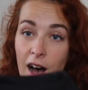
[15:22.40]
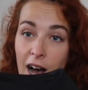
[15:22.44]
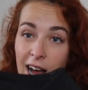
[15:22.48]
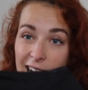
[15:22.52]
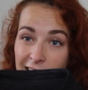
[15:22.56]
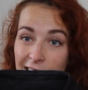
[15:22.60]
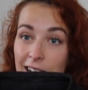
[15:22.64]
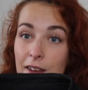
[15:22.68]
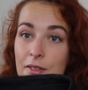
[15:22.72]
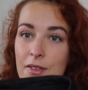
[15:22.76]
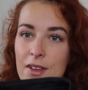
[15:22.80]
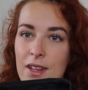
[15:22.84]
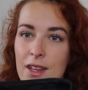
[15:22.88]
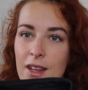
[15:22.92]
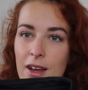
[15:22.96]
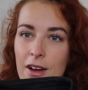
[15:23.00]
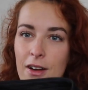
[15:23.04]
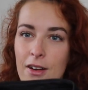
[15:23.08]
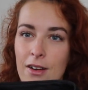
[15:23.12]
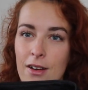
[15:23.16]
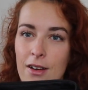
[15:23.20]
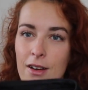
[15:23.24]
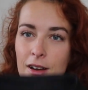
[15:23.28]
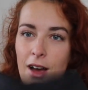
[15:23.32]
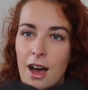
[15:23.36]
I love it
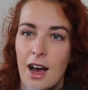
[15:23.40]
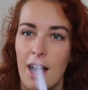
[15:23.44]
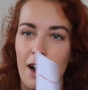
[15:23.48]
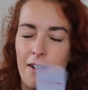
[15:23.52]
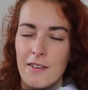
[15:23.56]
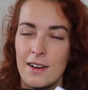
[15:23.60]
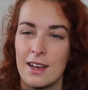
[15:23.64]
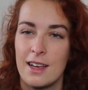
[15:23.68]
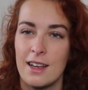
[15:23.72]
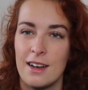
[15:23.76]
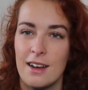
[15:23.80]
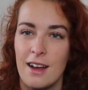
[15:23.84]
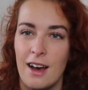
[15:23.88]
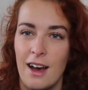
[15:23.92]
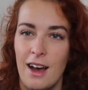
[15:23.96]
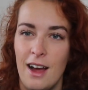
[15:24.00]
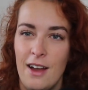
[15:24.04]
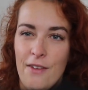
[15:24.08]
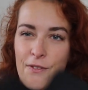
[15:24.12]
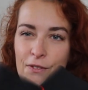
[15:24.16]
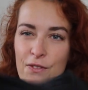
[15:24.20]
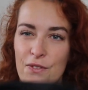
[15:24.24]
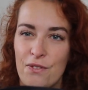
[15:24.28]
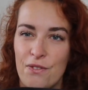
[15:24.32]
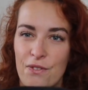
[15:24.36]
though. I reckon
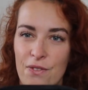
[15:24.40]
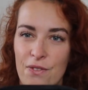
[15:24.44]
I